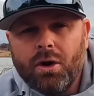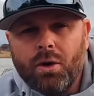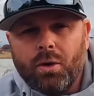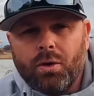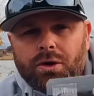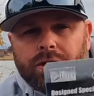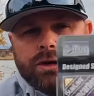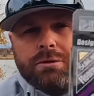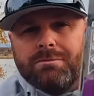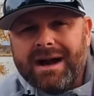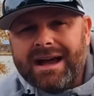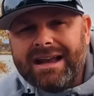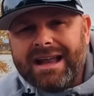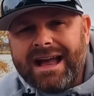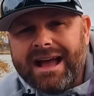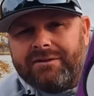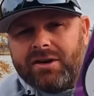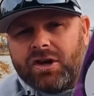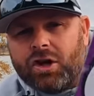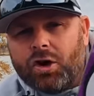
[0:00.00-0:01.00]
Or you might
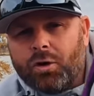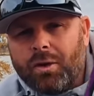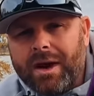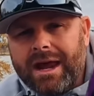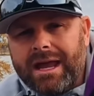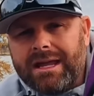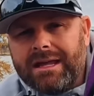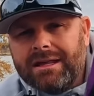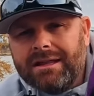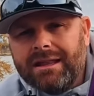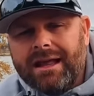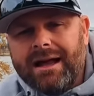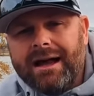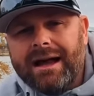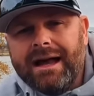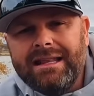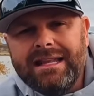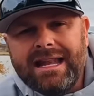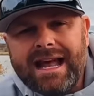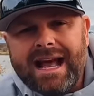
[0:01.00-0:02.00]
have a cranking
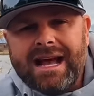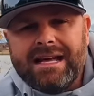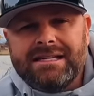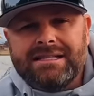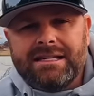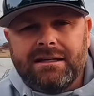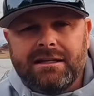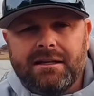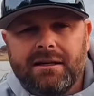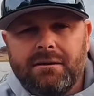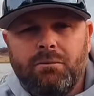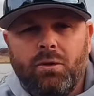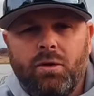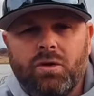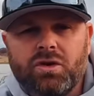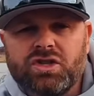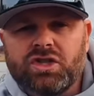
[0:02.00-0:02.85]
line that has a little more